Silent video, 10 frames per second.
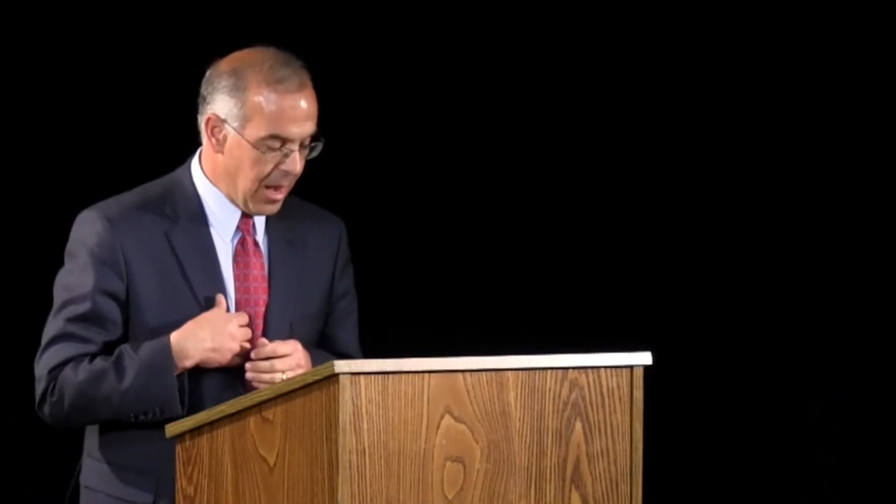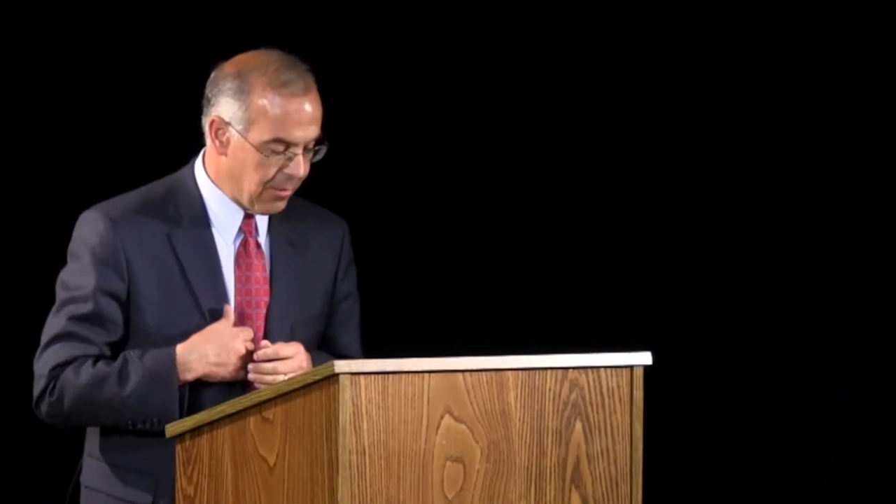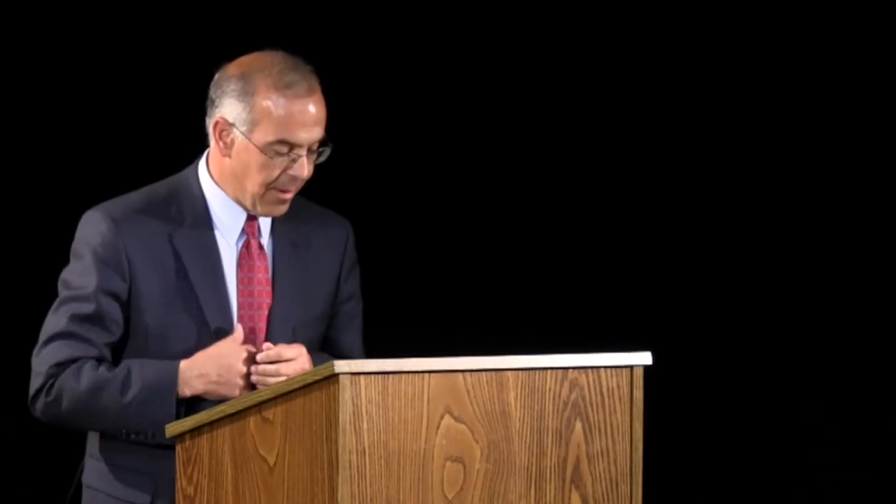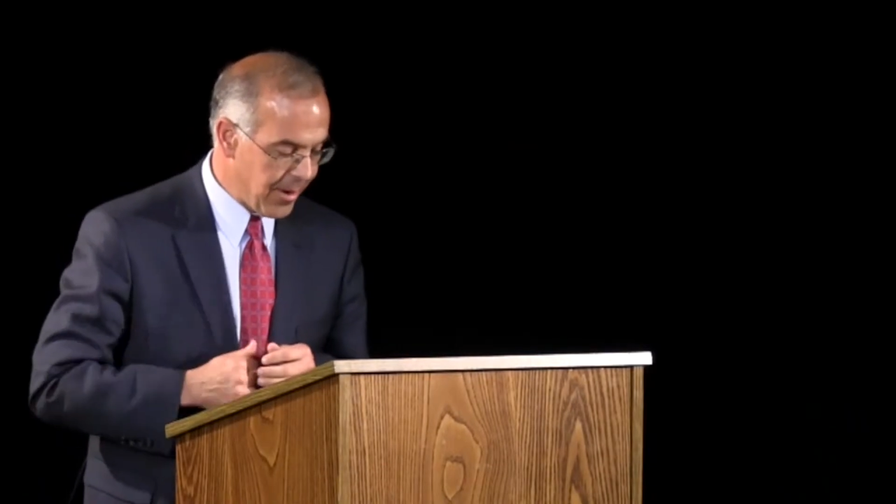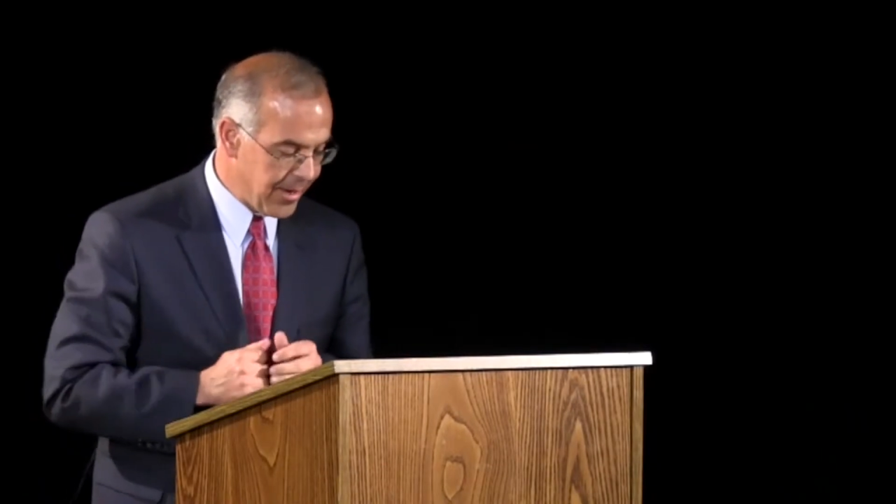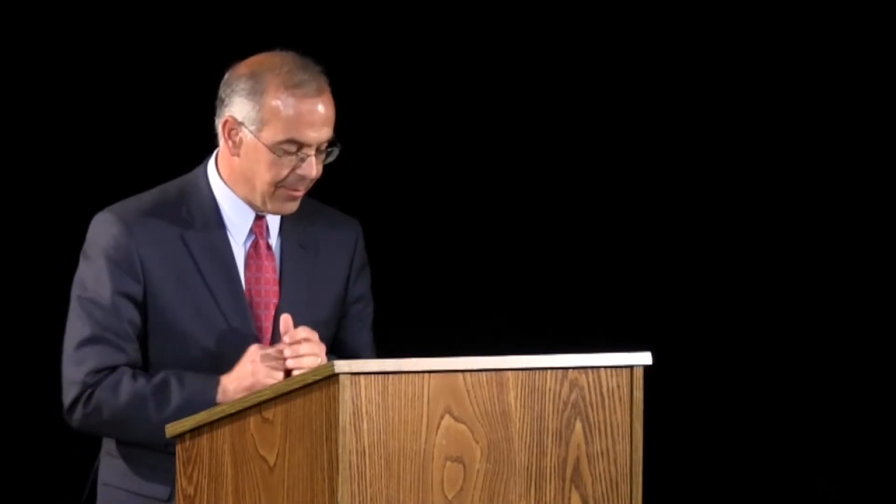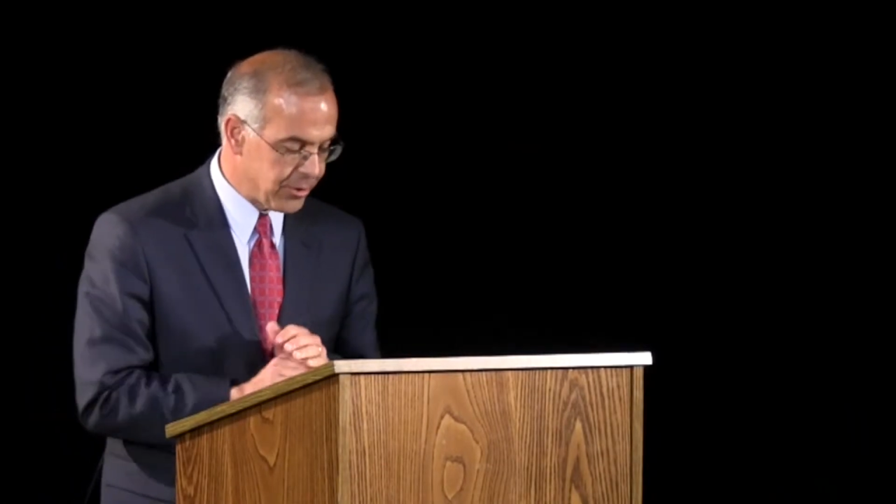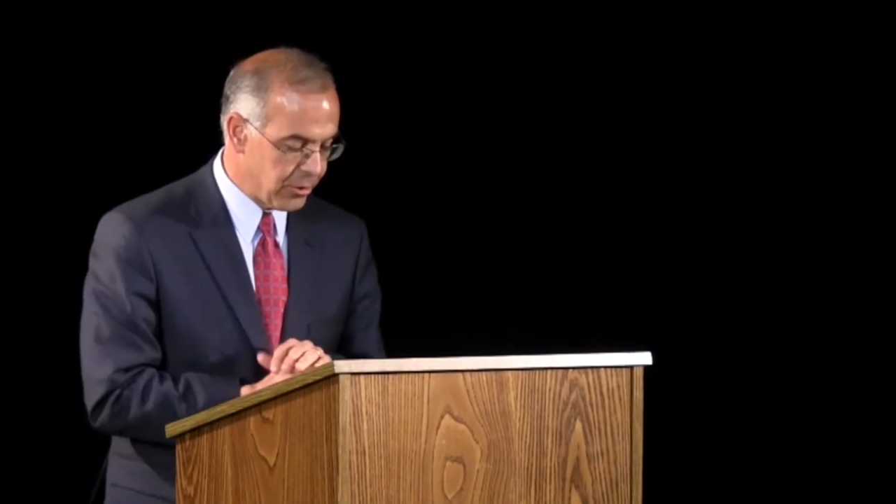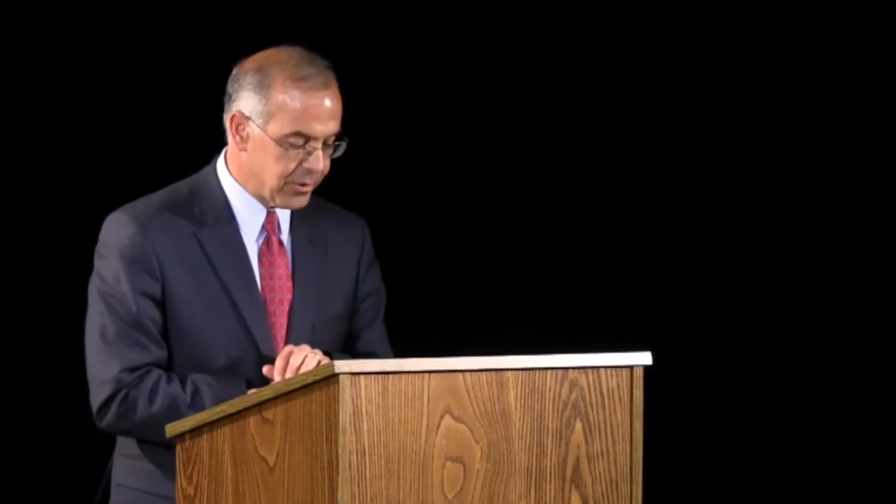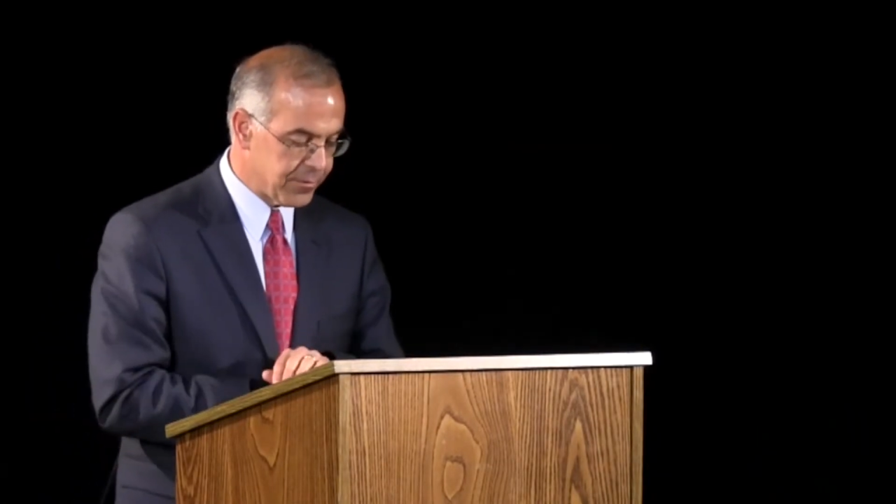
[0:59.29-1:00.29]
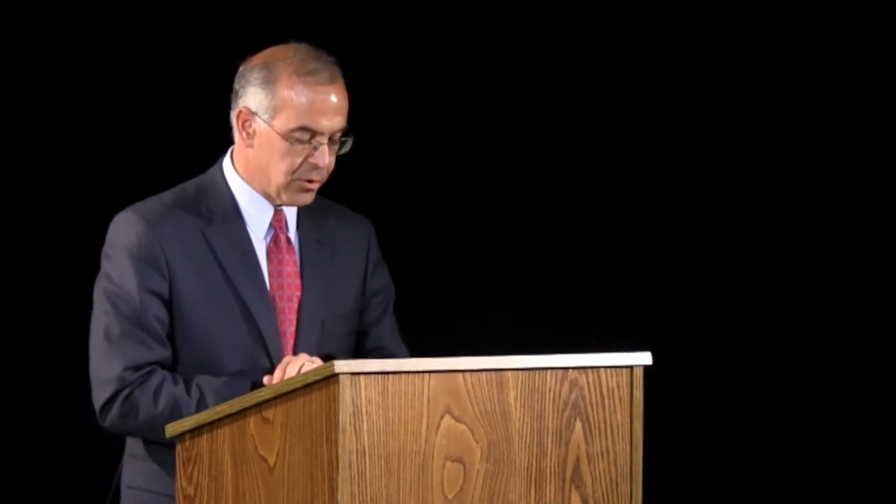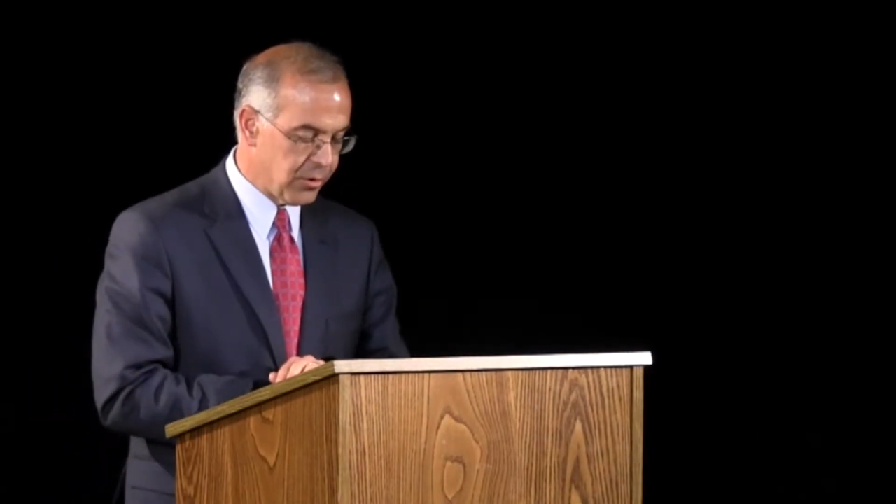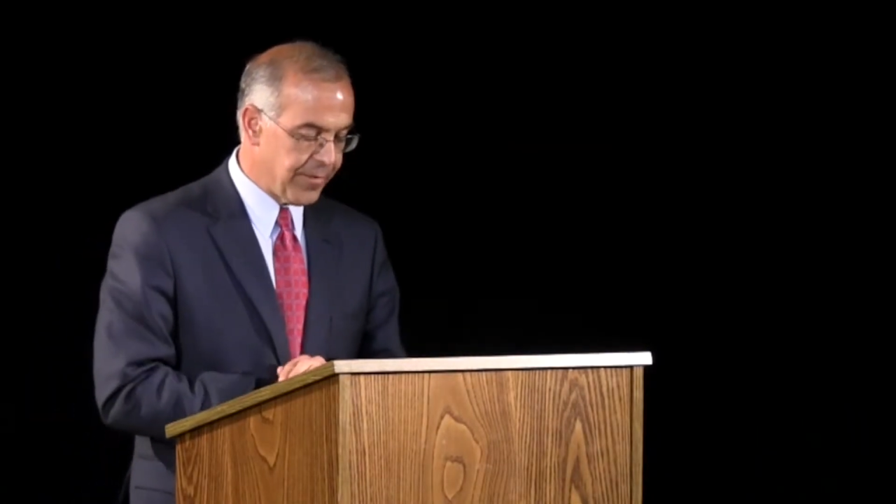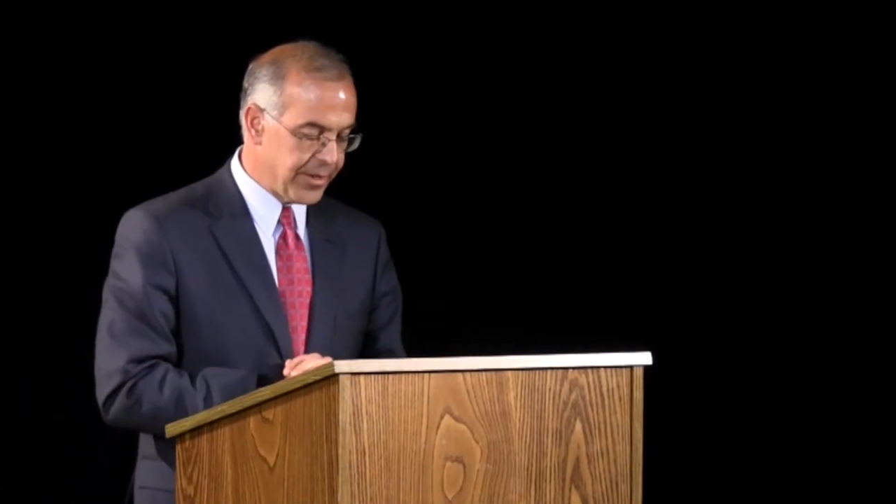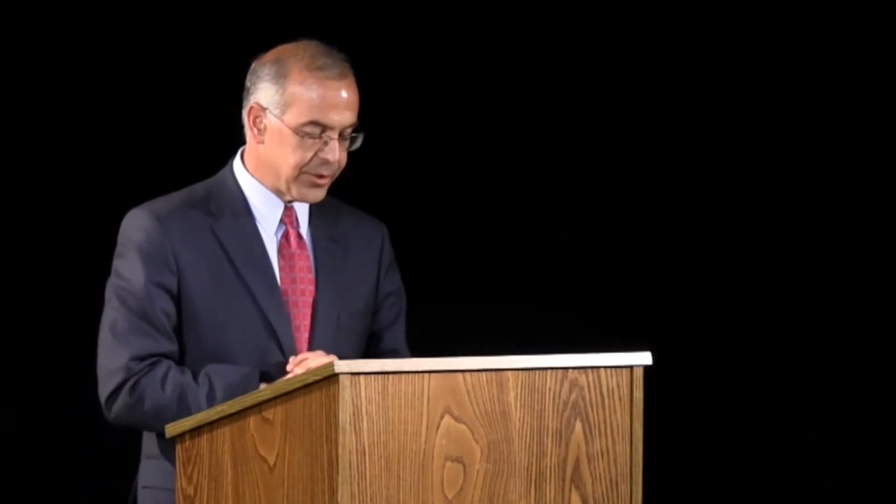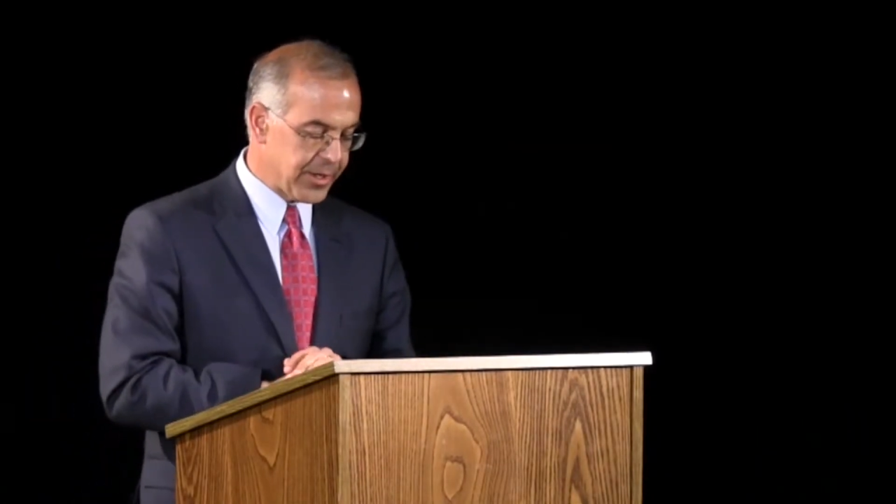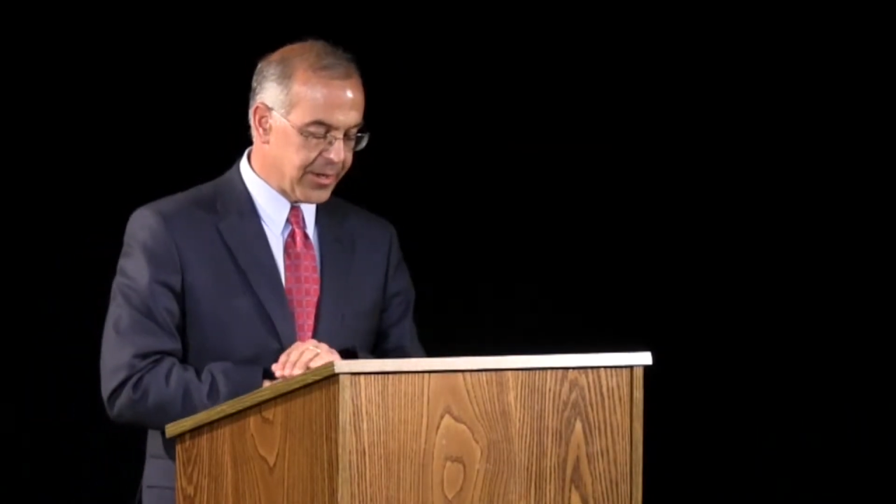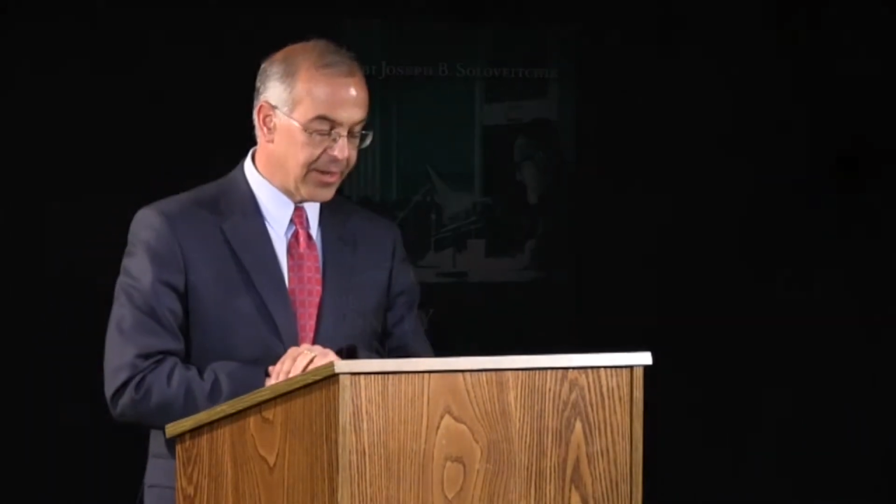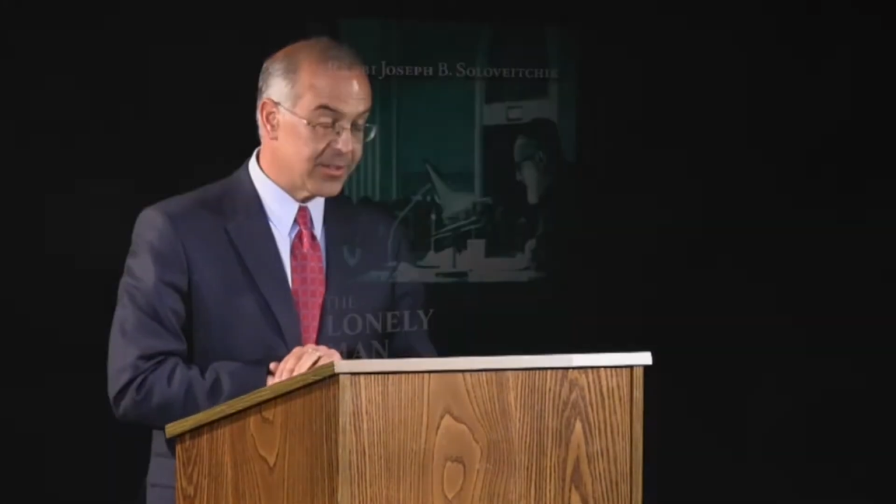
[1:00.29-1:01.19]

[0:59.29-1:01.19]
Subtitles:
A rabbi named Joseph Soloveitchik in